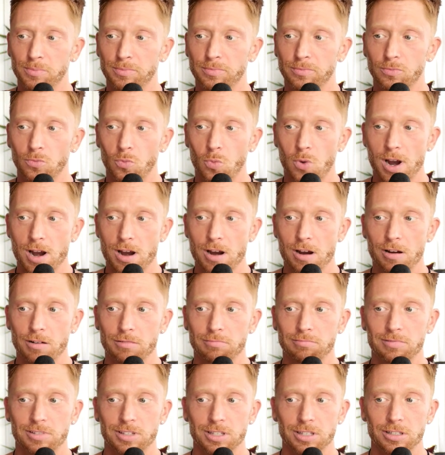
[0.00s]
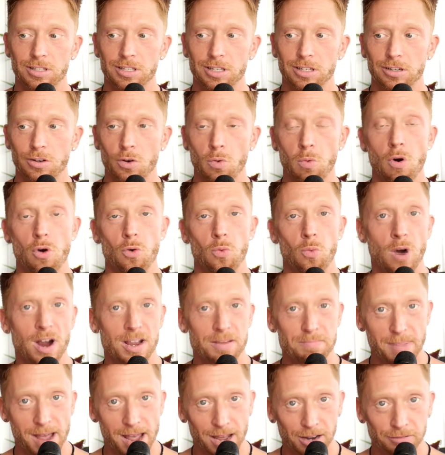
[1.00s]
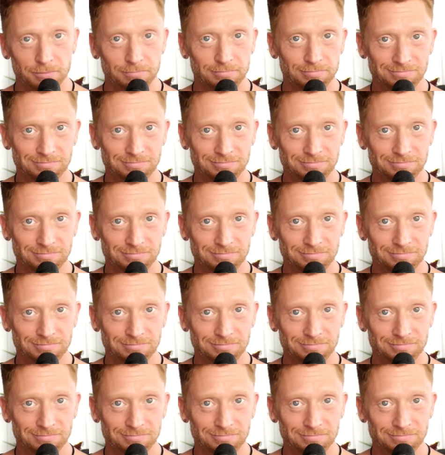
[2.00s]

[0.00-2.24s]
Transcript: where the quote white man